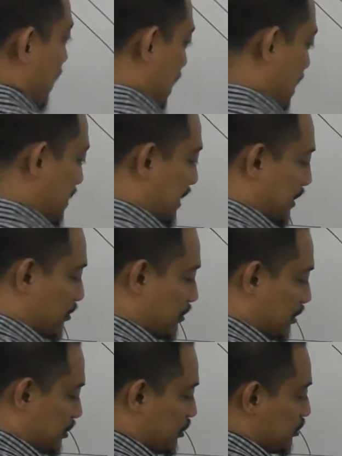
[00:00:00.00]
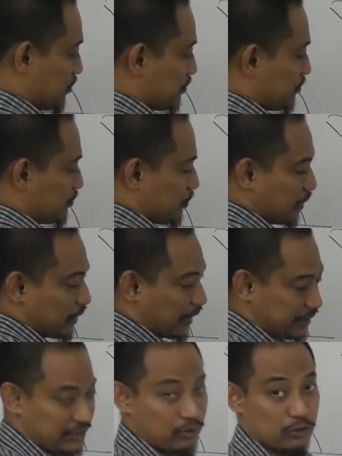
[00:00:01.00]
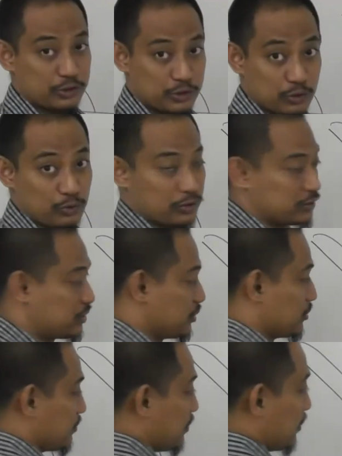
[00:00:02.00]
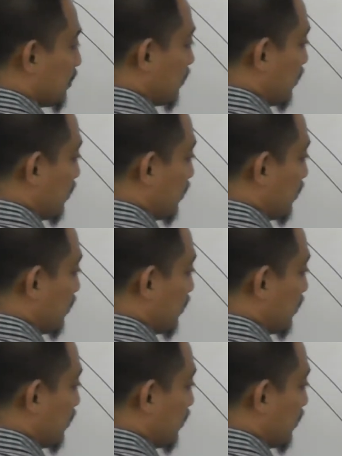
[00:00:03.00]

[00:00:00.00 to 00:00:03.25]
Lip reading: I can also assume